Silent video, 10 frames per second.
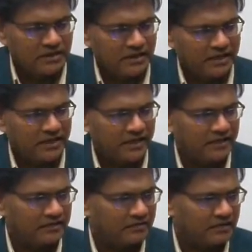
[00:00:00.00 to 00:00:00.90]
and
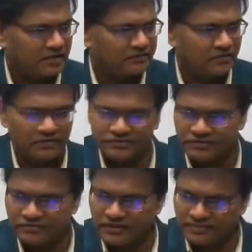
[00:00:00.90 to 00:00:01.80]
again 3 to 4 questions
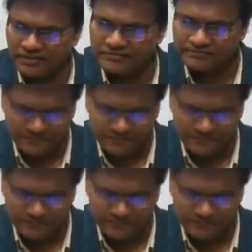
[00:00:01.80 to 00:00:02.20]
from